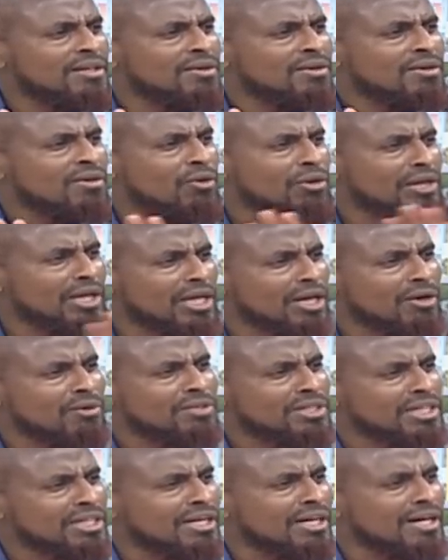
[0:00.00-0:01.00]
Oginga
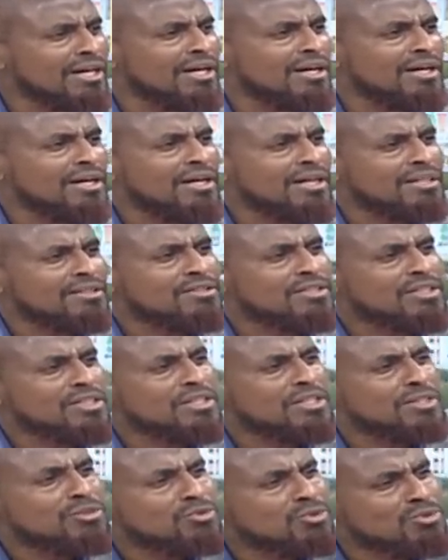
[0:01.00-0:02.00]
Odinga at
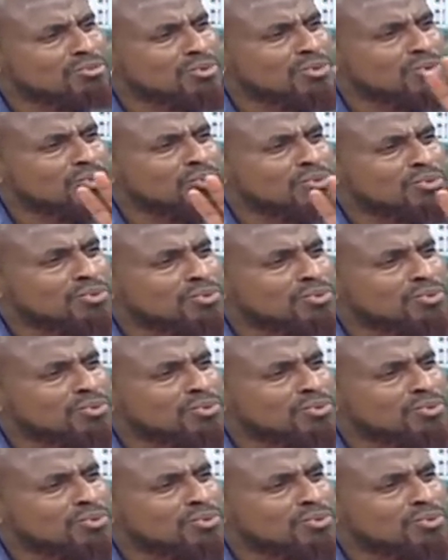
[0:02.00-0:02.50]
Kisumu,